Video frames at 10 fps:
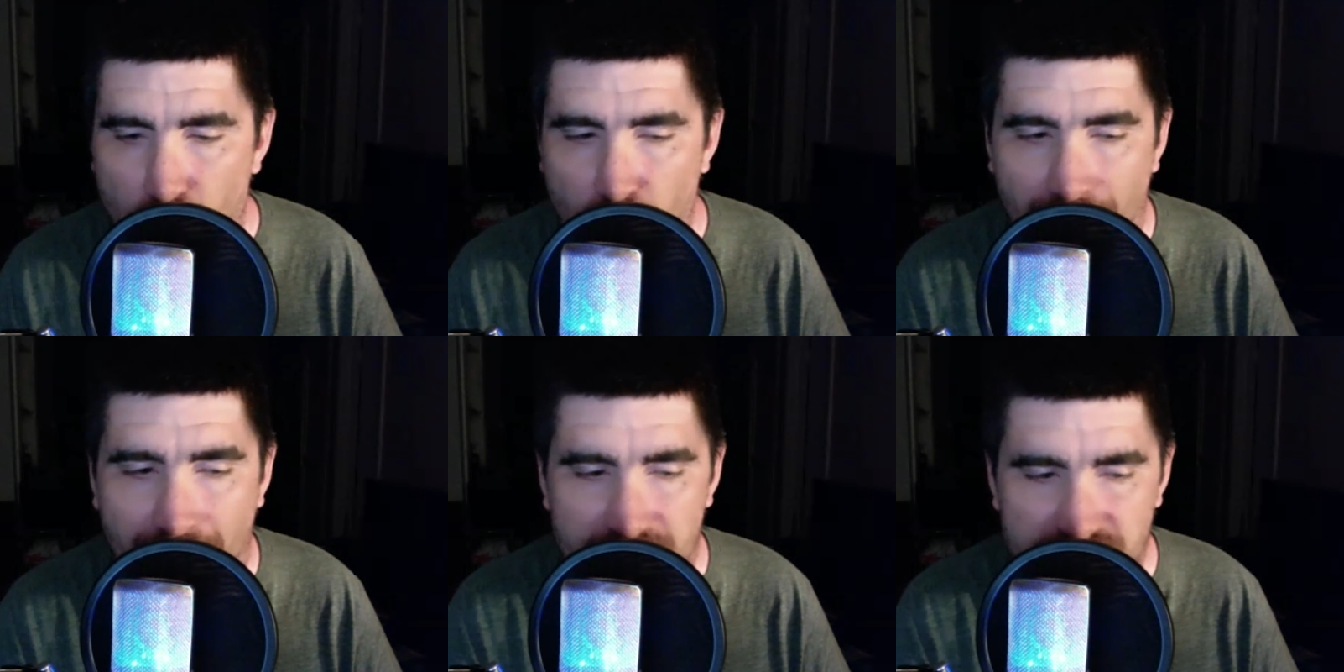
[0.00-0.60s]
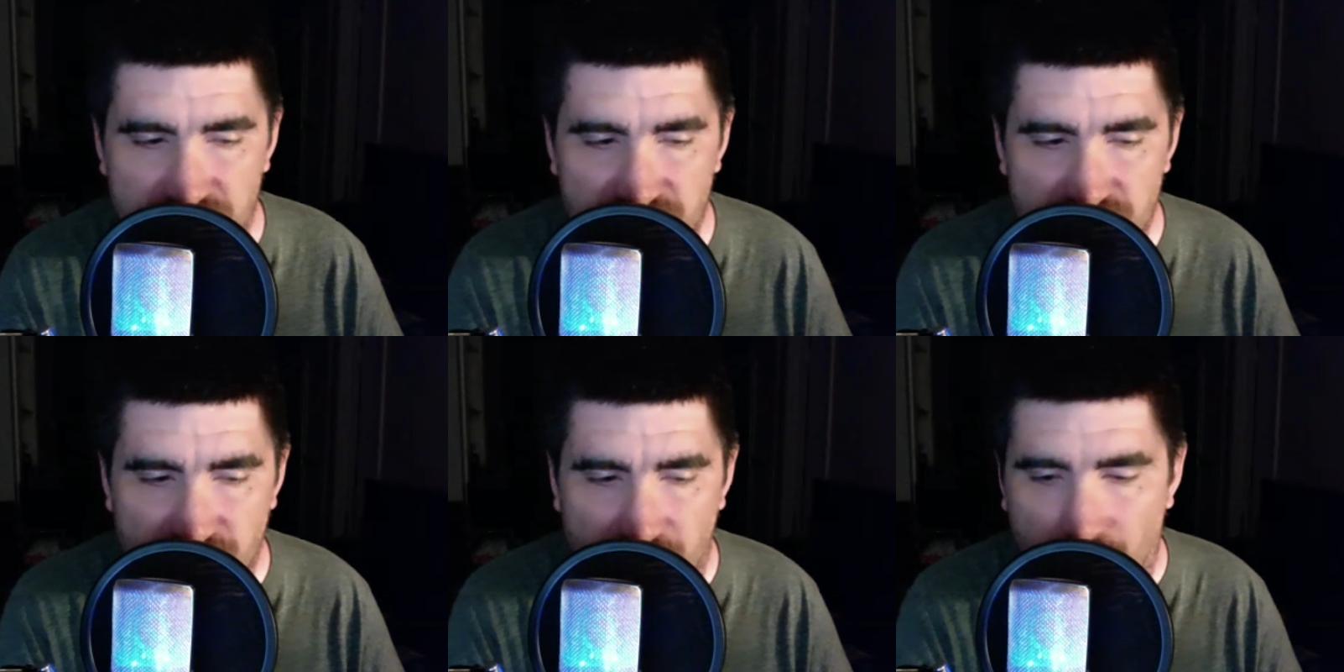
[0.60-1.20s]

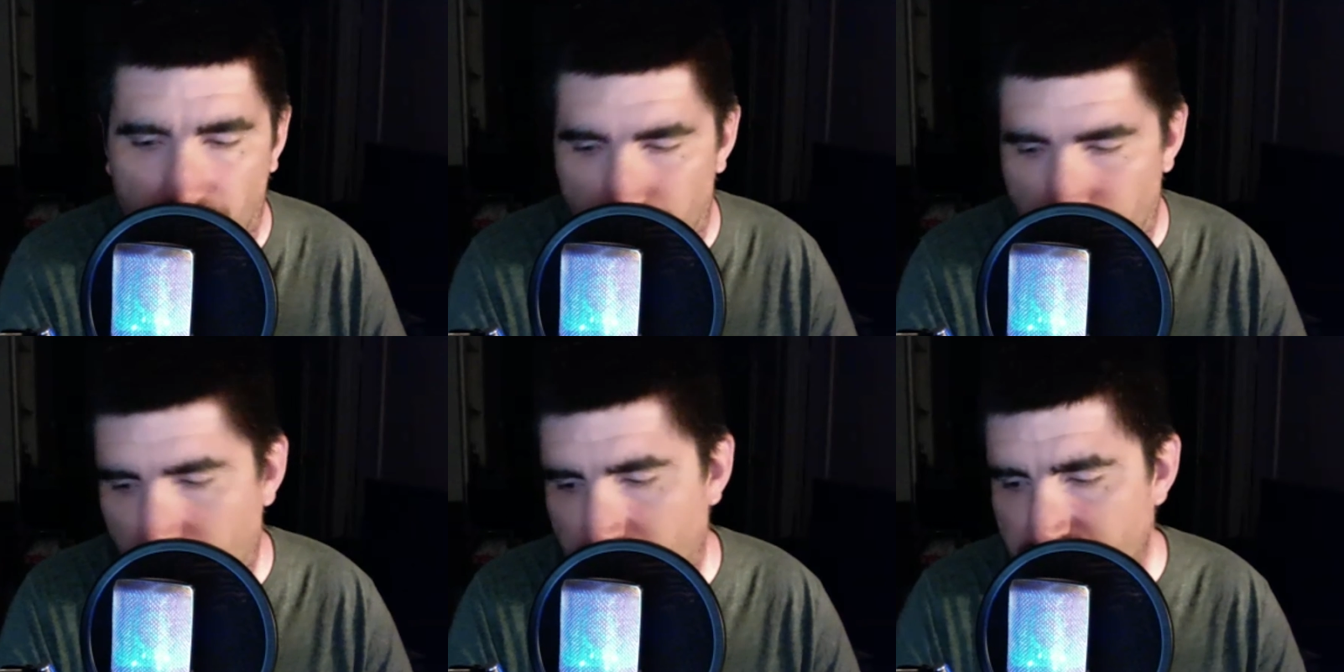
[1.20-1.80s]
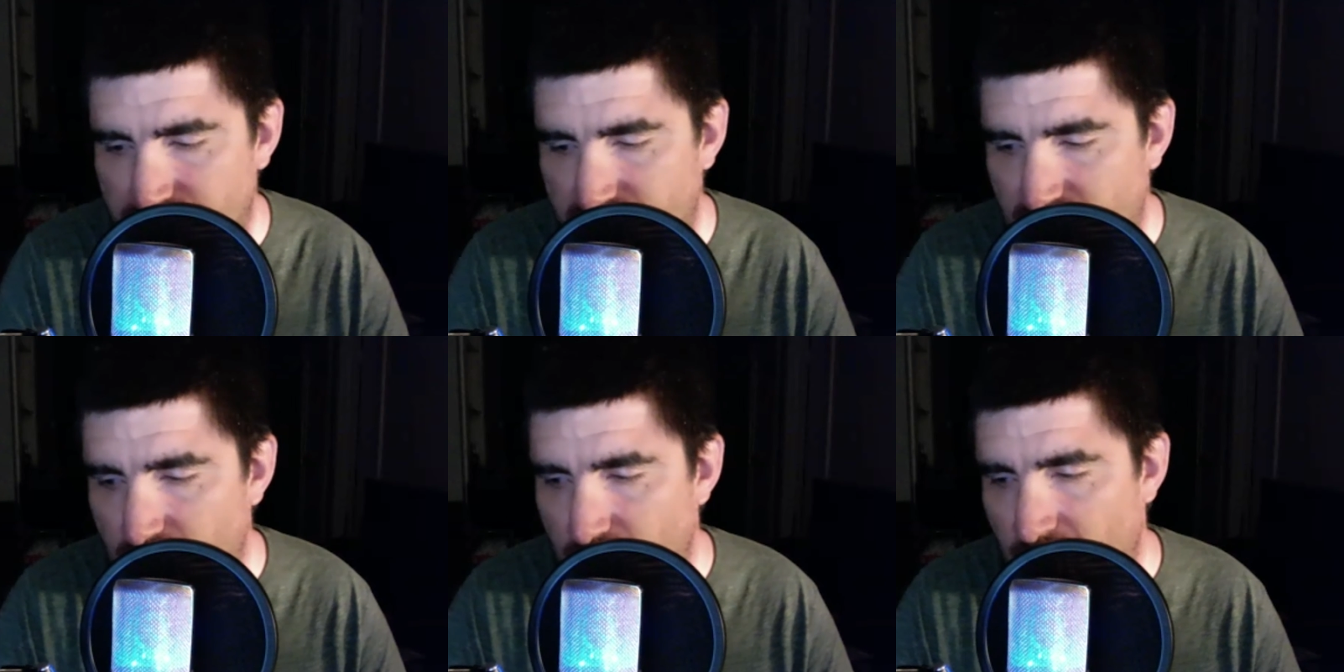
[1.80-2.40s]
As
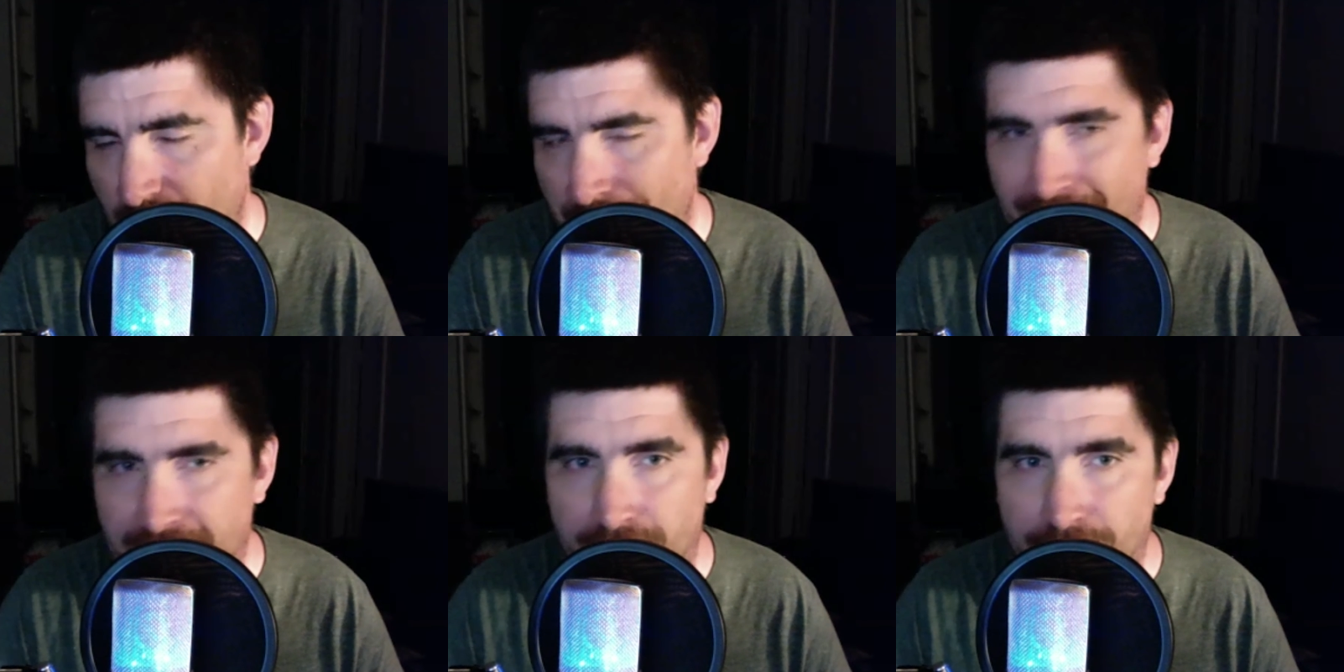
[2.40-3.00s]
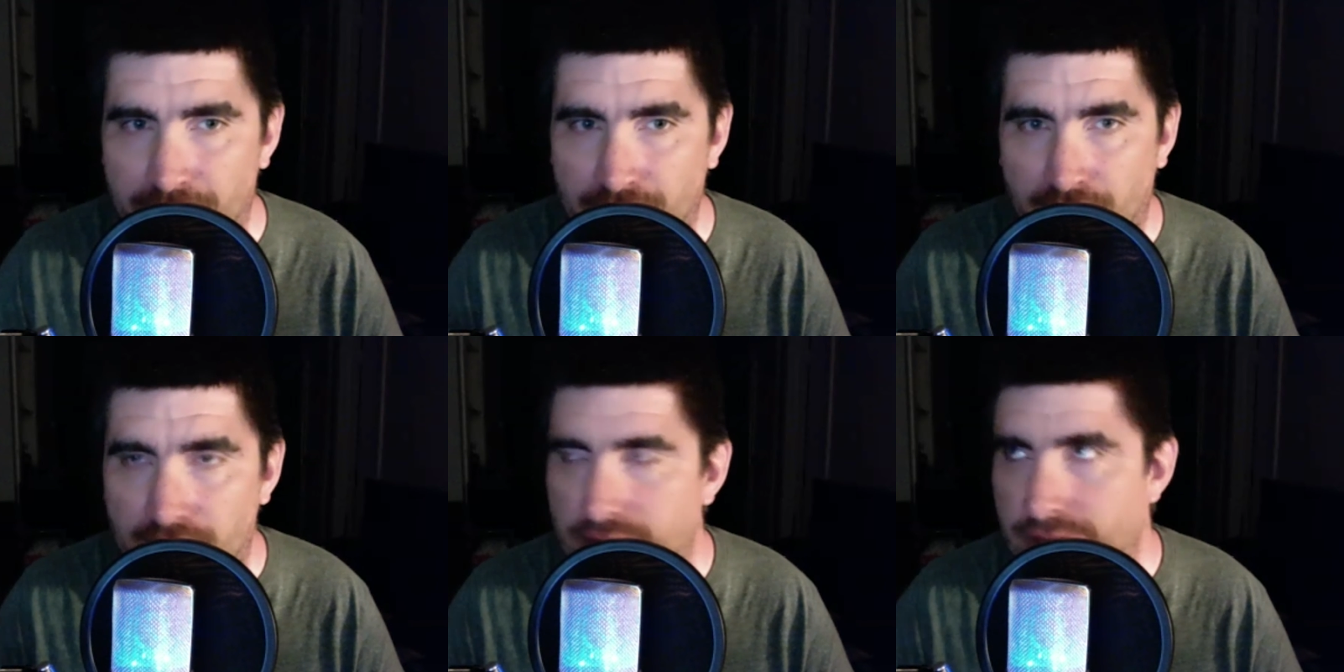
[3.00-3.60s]
the pandemic
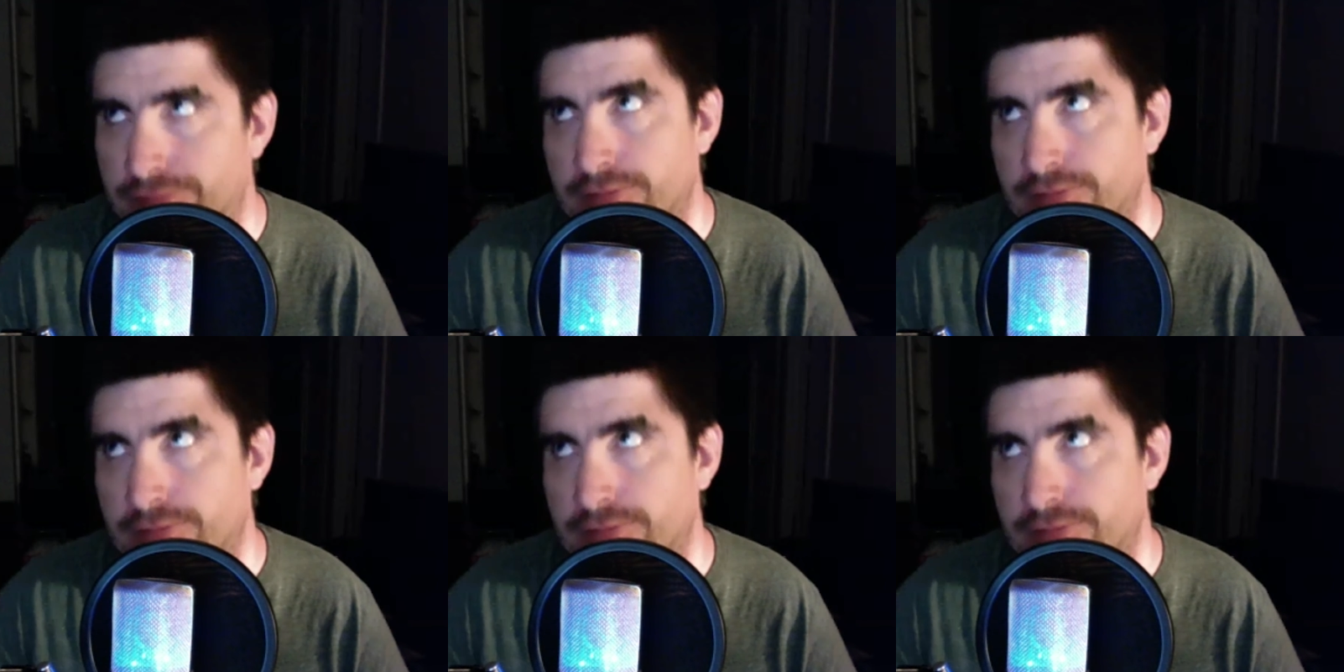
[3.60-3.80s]
kind of